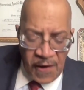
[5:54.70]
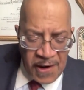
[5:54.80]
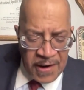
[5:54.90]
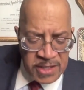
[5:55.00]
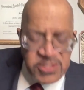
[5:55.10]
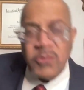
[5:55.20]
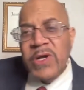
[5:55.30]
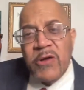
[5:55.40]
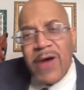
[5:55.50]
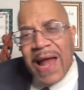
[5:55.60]
Uh, so
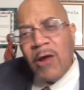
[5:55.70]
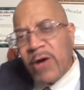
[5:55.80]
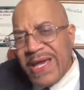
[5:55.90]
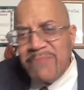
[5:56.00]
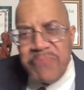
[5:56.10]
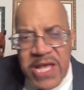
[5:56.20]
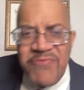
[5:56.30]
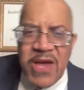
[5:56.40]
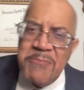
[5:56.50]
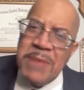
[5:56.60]
we don't know how long he had
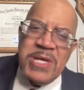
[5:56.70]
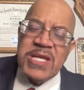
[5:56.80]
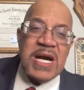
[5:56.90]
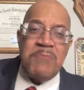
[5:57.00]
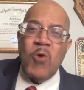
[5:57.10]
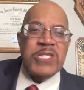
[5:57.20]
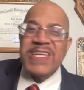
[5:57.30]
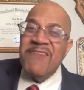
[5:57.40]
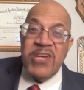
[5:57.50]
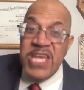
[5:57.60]
been there. Maybe he'd come once
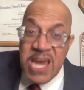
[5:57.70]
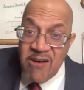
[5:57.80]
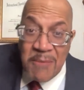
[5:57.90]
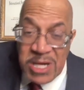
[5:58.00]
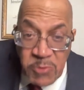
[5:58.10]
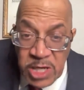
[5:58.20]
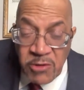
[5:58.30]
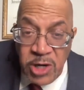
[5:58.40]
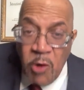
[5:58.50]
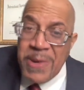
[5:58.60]
every year. I mean, we
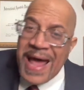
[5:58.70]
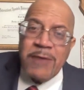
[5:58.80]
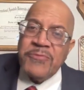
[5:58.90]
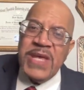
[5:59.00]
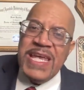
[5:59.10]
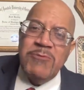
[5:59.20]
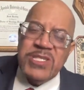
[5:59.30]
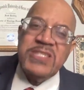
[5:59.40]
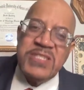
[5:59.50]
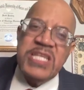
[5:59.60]
don't know, but I don't think he was
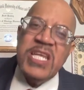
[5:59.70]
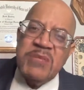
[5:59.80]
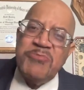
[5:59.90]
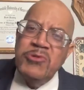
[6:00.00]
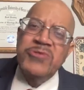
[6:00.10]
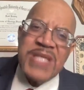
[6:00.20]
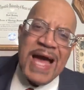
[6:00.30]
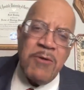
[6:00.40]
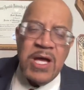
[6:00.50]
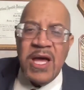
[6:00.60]
just sitting at the
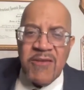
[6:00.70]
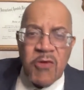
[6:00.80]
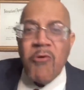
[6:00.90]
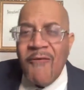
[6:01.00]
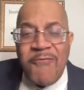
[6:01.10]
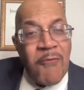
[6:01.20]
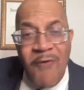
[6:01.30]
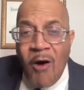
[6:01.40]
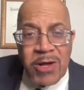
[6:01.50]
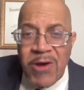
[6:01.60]
poolside the, for
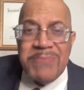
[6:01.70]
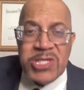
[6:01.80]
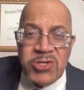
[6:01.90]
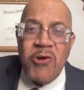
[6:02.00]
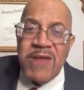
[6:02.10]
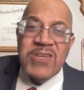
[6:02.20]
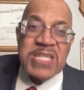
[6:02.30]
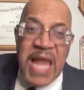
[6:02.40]
a great majority of his